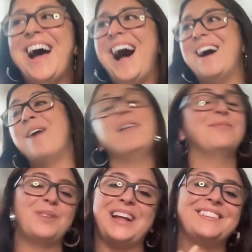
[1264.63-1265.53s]

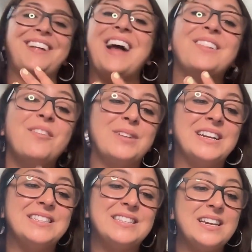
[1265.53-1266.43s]
I love when
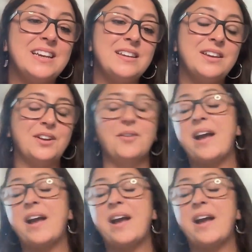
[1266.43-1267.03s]
I see,